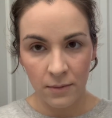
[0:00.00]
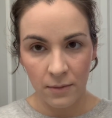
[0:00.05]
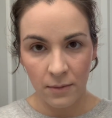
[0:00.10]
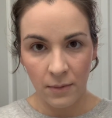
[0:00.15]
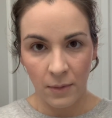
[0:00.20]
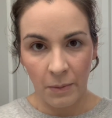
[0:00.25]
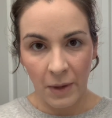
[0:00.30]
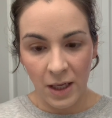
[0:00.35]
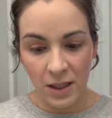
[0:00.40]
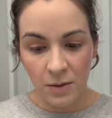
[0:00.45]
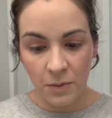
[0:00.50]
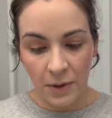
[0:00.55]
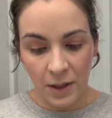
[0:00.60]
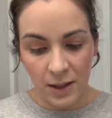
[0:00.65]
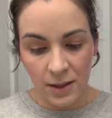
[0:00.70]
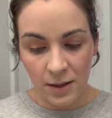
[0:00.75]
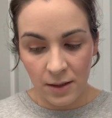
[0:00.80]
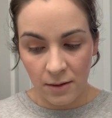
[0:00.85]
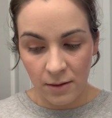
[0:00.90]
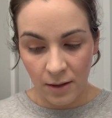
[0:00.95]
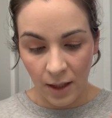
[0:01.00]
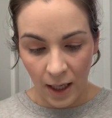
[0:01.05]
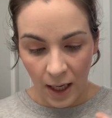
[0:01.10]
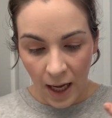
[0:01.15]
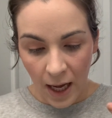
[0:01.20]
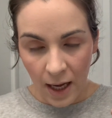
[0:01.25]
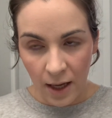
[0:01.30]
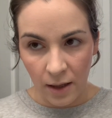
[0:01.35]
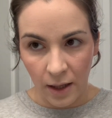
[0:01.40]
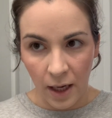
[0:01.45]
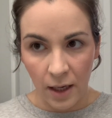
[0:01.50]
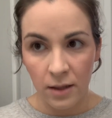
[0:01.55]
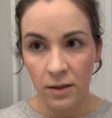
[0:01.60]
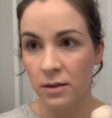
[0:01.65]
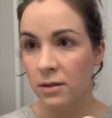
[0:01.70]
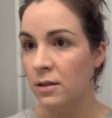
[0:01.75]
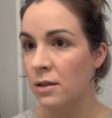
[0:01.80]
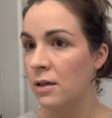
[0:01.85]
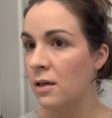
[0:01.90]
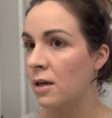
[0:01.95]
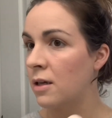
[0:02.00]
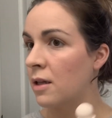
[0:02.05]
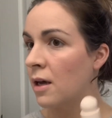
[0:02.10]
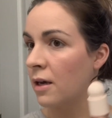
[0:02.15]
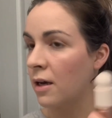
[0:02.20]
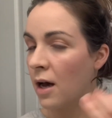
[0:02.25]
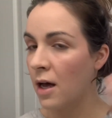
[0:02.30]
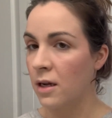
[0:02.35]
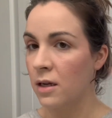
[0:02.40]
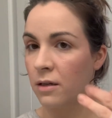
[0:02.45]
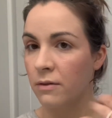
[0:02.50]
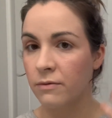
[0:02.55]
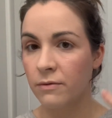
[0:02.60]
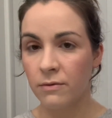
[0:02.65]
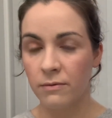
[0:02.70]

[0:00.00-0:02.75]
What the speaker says: Makes Bliss like a highlight. And that kind of,